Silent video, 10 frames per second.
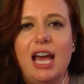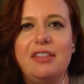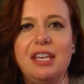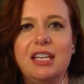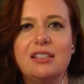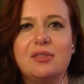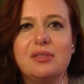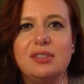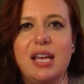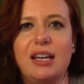i think
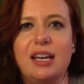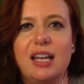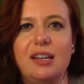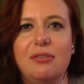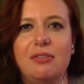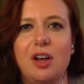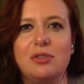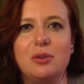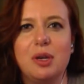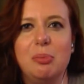it's that kind of
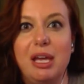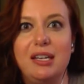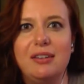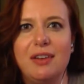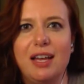also competitive